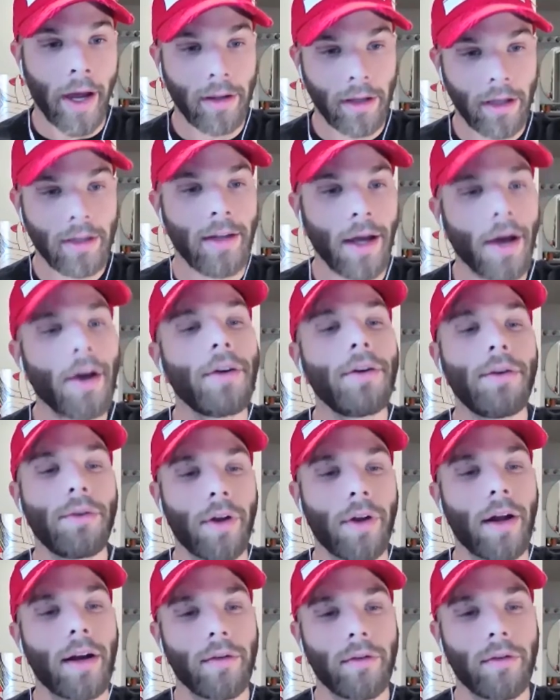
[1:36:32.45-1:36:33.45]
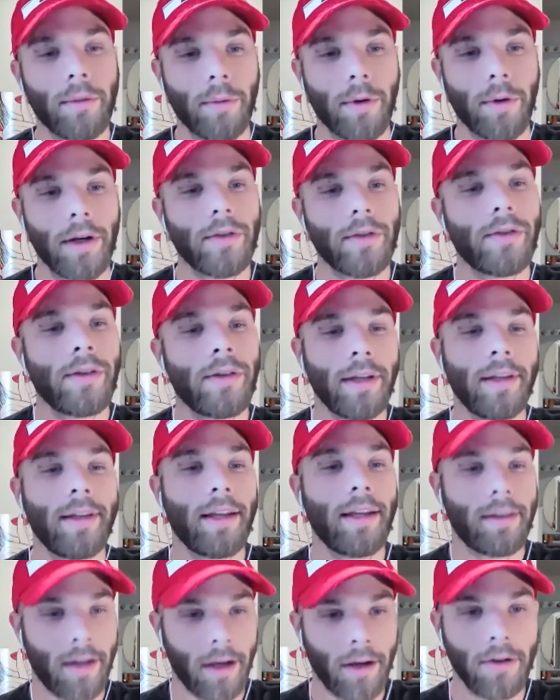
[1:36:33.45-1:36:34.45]
They tell you not even once, and then they
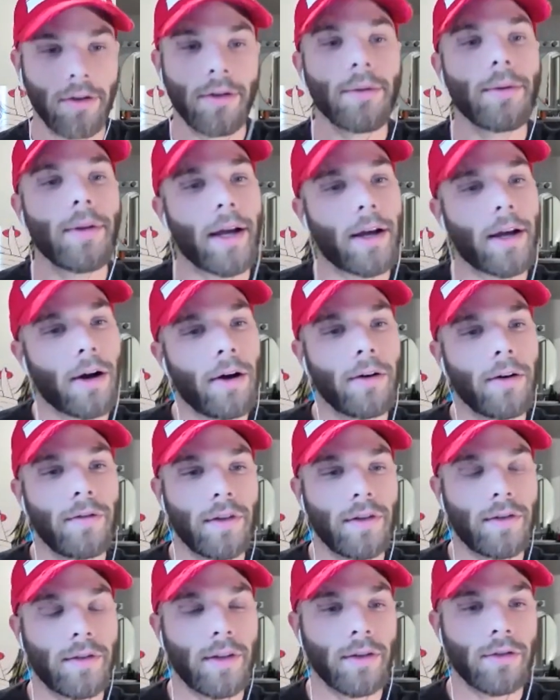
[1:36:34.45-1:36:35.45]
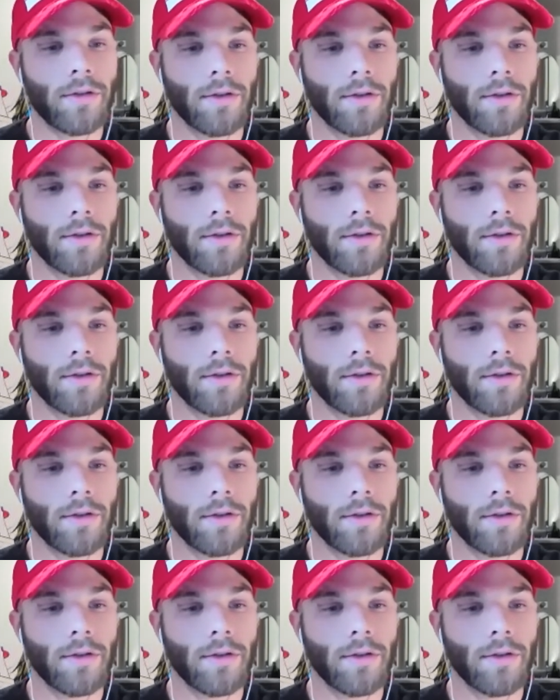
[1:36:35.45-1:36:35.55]
tell you like all of these things are